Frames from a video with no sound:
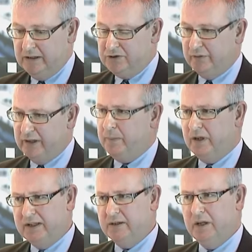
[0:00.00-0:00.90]
So really
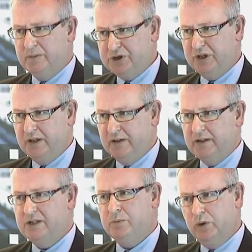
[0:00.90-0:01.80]
buying a machine
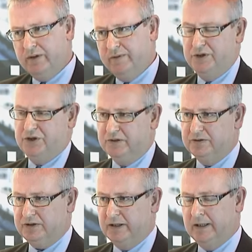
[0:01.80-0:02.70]
that is more
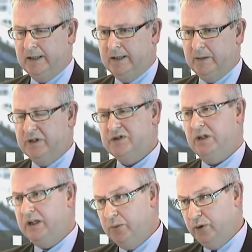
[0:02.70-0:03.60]
efficient but is
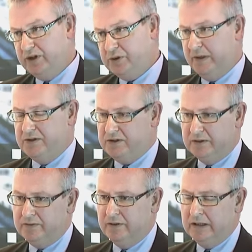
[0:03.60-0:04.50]
slightly more
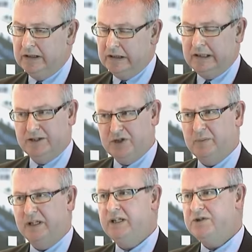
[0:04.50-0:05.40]
expensive, you can actually
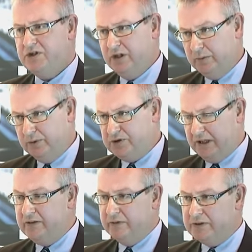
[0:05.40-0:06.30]
make considerable
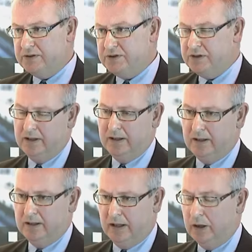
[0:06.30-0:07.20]
savings
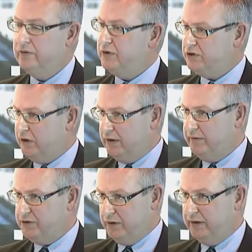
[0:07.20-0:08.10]
over its
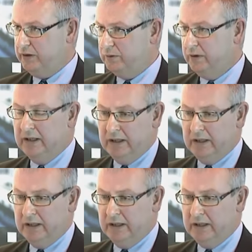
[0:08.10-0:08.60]
life cycle.